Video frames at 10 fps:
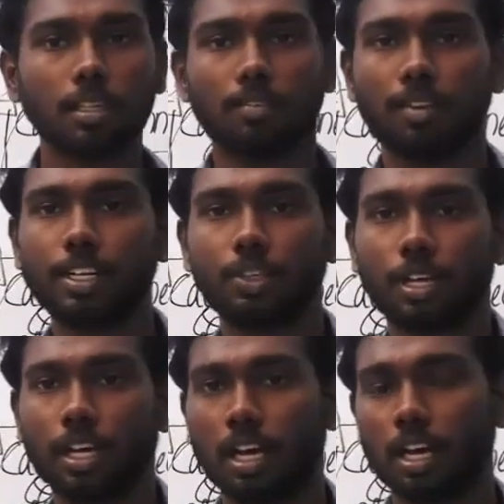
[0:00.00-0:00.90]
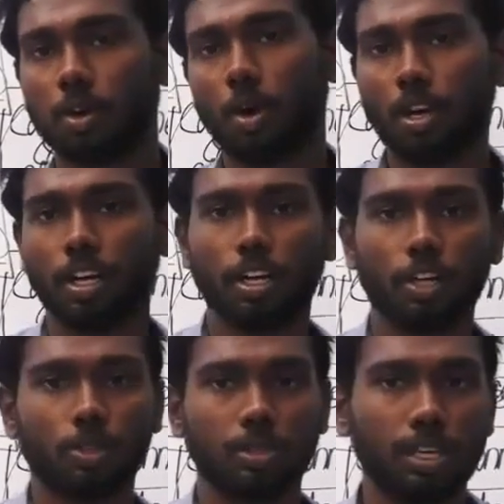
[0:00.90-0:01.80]
went to the court
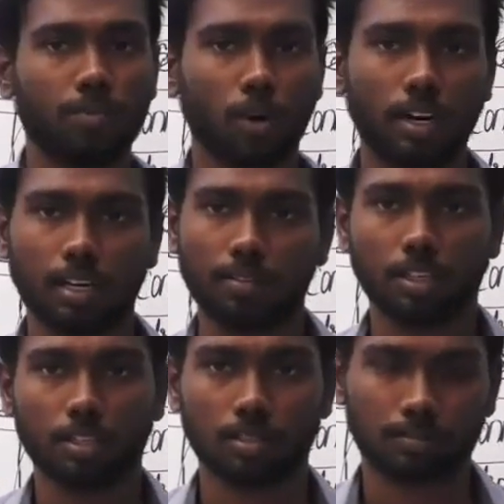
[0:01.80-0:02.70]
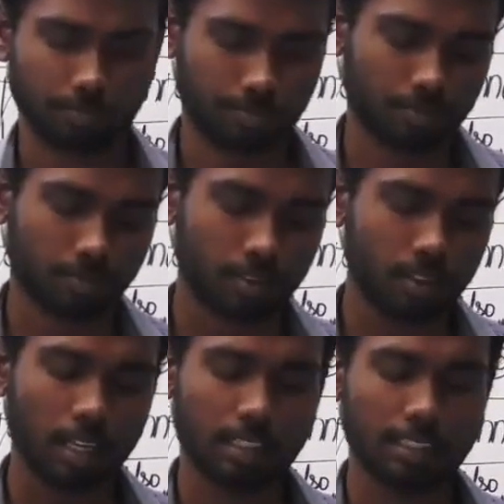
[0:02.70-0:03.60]
to seek for a divorce.
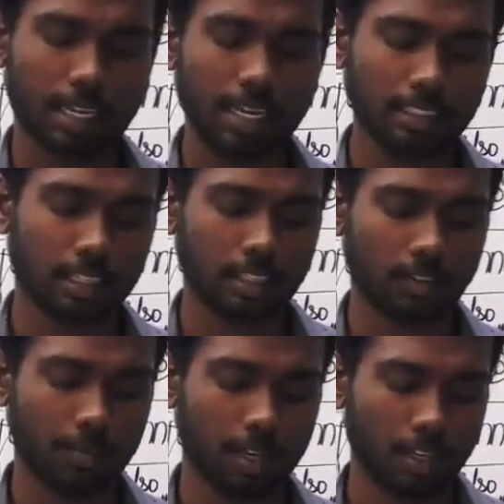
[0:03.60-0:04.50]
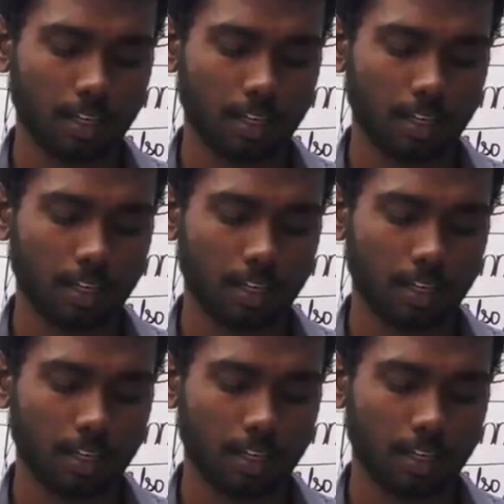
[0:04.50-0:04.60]
The second sentence will be,